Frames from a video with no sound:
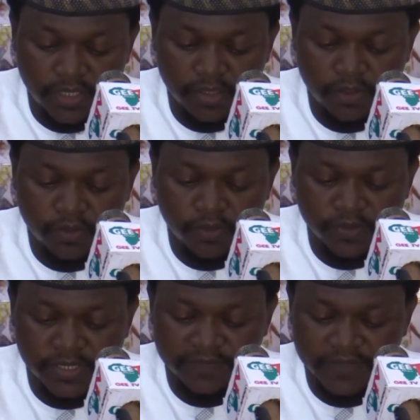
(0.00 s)

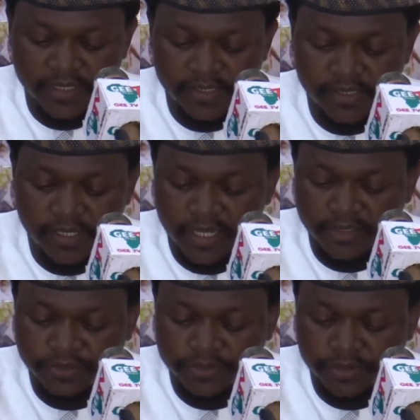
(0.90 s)
inclusiveness,
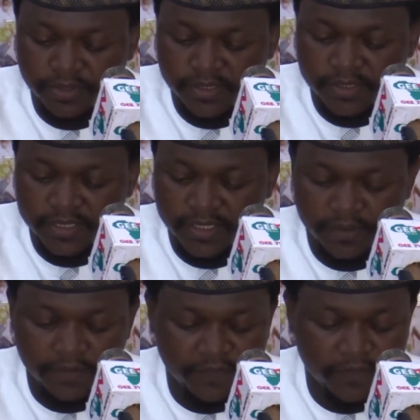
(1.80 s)
and trust
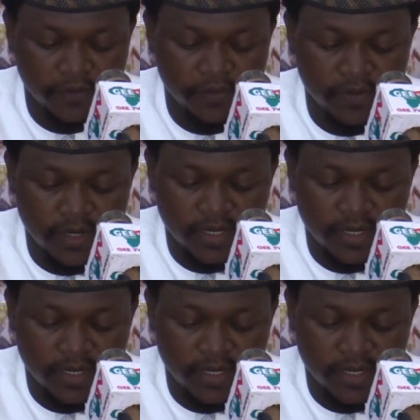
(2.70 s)
needed for